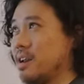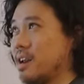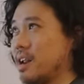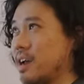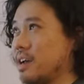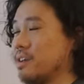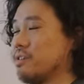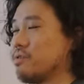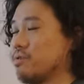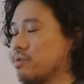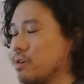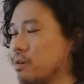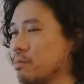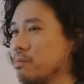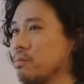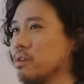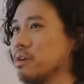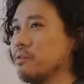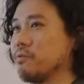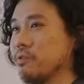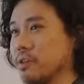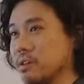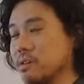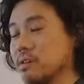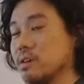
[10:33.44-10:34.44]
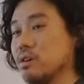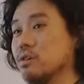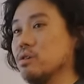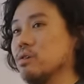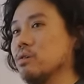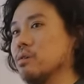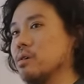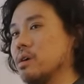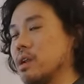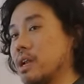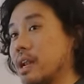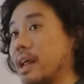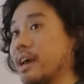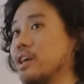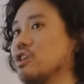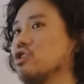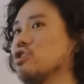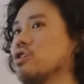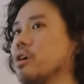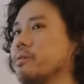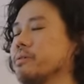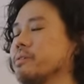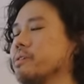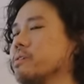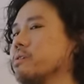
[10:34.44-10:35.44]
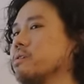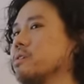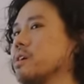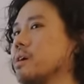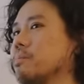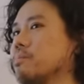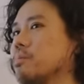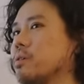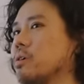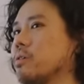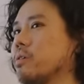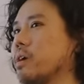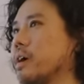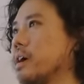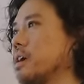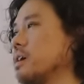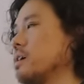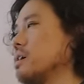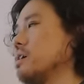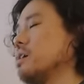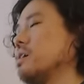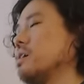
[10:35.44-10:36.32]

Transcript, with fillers: lights from the physical light shops in Singapore, right,